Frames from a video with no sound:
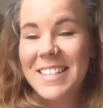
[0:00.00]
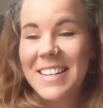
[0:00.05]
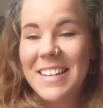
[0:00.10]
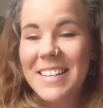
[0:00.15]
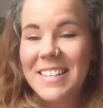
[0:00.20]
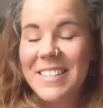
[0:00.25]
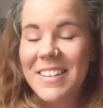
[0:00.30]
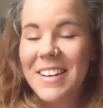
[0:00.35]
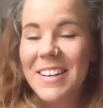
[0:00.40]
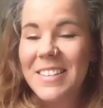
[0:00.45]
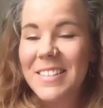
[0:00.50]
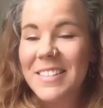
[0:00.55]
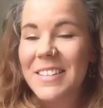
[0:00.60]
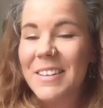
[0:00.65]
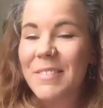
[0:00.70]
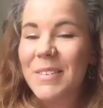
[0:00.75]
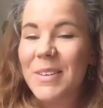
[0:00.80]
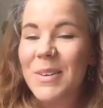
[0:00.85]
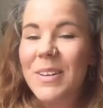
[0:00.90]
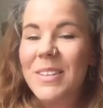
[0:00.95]
has asked
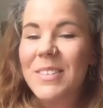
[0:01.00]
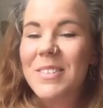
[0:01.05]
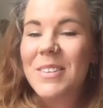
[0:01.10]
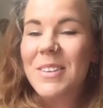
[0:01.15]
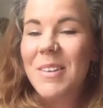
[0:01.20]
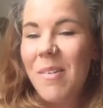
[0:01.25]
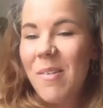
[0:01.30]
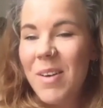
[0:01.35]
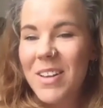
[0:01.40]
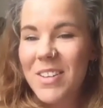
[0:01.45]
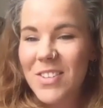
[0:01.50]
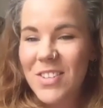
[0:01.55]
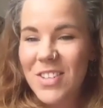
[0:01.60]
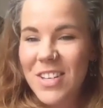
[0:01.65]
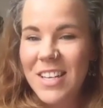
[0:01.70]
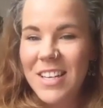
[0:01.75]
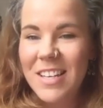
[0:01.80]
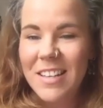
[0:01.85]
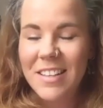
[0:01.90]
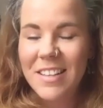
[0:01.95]
another question, which
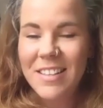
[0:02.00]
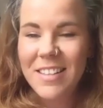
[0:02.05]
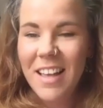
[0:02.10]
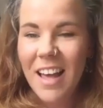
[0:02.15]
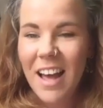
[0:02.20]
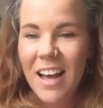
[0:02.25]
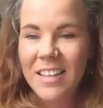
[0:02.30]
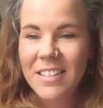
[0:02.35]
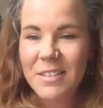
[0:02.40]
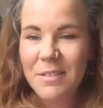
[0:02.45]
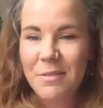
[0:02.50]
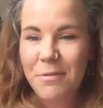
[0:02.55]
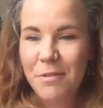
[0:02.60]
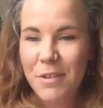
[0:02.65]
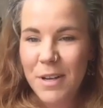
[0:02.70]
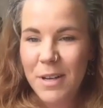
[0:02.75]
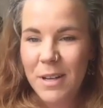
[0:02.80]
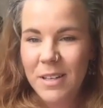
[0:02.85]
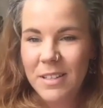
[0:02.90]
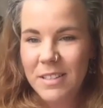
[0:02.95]
is, as a
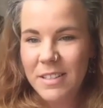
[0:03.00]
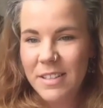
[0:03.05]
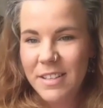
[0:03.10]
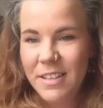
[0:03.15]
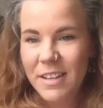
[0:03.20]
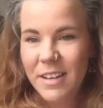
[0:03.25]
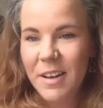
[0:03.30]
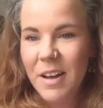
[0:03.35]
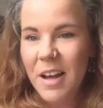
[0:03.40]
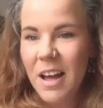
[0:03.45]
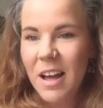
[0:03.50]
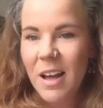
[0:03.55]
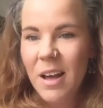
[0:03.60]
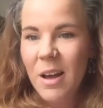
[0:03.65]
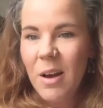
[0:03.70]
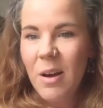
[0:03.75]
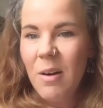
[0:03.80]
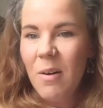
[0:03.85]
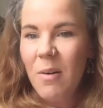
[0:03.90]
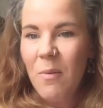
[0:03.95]
freelancer,
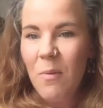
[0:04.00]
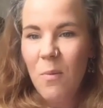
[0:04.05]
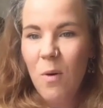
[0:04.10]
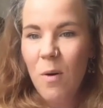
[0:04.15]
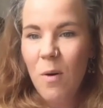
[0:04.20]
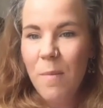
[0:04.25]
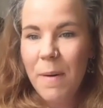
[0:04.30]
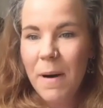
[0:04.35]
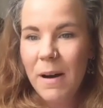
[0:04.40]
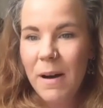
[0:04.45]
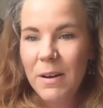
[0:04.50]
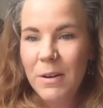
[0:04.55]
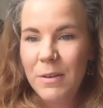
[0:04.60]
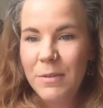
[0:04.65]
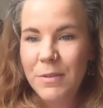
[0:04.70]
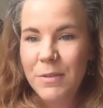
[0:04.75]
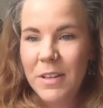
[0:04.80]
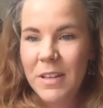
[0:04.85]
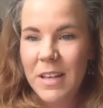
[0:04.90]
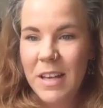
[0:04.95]
what part
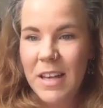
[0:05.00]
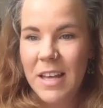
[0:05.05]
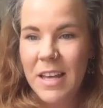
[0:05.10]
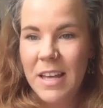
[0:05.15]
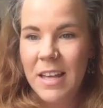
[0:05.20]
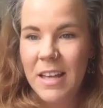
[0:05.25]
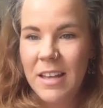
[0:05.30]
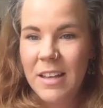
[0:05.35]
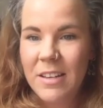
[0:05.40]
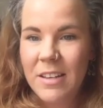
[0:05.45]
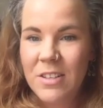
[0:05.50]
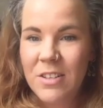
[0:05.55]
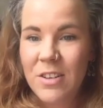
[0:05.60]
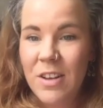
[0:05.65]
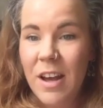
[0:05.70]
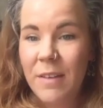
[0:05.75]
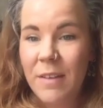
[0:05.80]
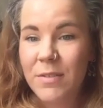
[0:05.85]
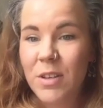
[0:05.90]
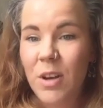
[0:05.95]
of the gear do you
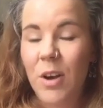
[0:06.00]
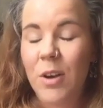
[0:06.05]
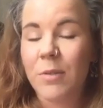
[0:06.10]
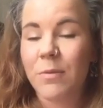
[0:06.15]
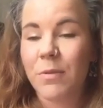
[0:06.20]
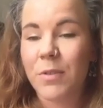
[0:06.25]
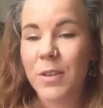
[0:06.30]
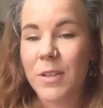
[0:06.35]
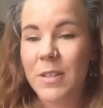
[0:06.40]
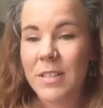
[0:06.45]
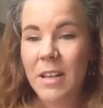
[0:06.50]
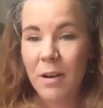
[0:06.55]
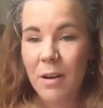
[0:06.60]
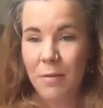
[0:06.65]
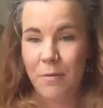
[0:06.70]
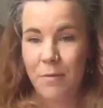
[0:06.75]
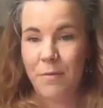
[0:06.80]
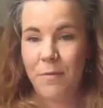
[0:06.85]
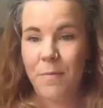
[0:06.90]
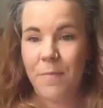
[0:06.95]
have to own for
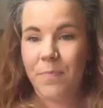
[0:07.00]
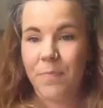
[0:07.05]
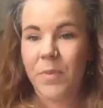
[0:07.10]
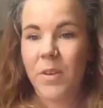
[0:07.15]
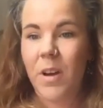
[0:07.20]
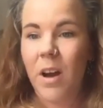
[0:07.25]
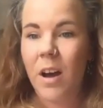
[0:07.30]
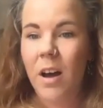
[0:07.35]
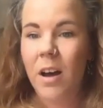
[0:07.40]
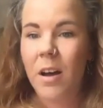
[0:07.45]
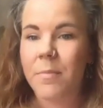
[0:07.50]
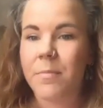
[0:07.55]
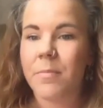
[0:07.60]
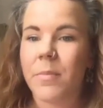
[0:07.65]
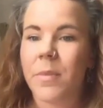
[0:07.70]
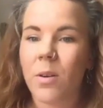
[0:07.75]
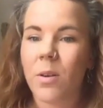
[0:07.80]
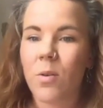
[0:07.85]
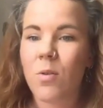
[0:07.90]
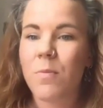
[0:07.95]
yourself? Um,
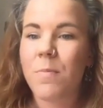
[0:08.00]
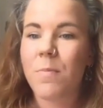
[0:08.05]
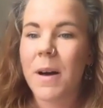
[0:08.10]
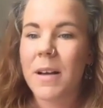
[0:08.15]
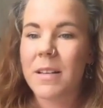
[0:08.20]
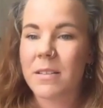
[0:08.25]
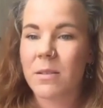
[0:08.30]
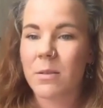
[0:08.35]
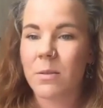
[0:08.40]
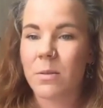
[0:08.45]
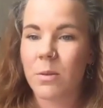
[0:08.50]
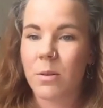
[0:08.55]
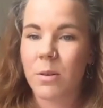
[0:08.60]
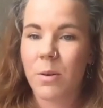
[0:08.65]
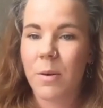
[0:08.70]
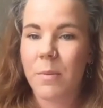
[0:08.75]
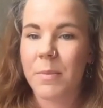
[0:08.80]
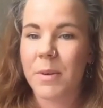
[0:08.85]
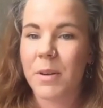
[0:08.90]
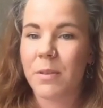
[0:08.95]
all personal
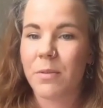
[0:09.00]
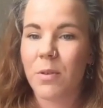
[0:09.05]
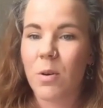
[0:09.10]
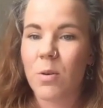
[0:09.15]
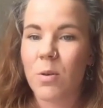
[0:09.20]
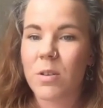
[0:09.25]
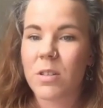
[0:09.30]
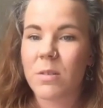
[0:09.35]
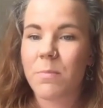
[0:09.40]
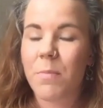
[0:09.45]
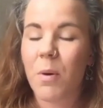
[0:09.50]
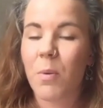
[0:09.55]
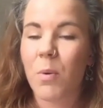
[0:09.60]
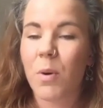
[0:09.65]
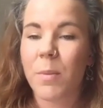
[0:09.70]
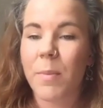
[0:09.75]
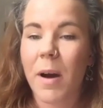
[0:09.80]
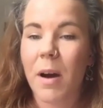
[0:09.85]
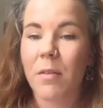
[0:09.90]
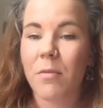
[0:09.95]
equipment, of course, but what
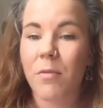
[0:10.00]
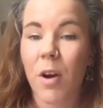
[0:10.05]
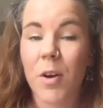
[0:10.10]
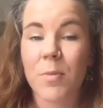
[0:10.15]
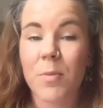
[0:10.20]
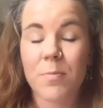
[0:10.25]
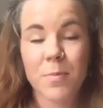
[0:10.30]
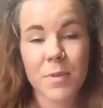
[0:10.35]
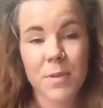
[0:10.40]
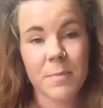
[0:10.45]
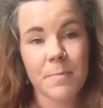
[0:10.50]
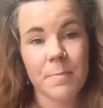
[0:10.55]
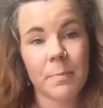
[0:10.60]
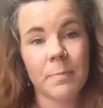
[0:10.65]
about ropes?